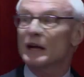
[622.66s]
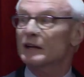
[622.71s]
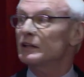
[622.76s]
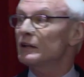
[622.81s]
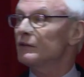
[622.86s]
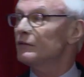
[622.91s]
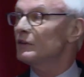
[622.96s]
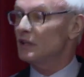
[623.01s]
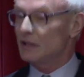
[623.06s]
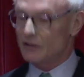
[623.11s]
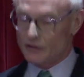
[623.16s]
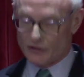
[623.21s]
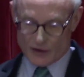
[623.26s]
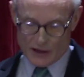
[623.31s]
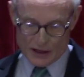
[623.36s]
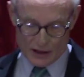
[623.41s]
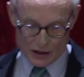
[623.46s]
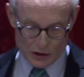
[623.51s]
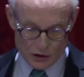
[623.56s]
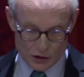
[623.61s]
activities.
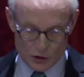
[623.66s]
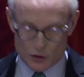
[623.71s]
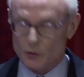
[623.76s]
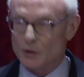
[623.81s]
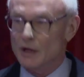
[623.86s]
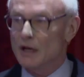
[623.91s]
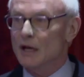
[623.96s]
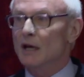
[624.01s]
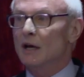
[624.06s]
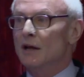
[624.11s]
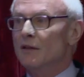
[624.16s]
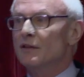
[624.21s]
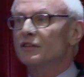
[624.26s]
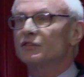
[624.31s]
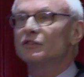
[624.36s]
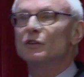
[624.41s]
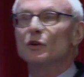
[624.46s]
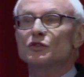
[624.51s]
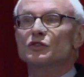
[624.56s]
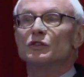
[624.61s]
They include
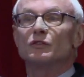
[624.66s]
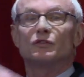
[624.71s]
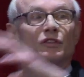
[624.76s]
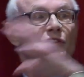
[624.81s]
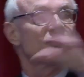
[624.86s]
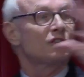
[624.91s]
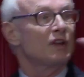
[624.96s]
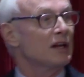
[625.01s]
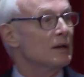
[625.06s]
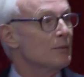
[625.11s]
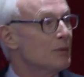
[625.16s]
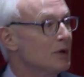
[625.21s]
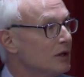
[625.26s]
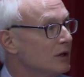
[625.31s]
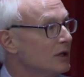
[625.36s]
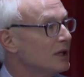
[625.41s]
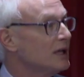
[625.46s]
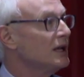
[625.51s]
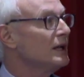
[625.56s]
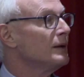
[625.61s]
this notion of
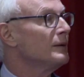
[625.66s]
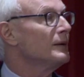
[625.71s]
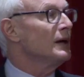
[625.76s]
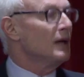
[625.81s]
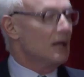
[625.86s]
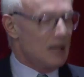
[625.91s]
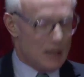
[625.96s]
sustainability.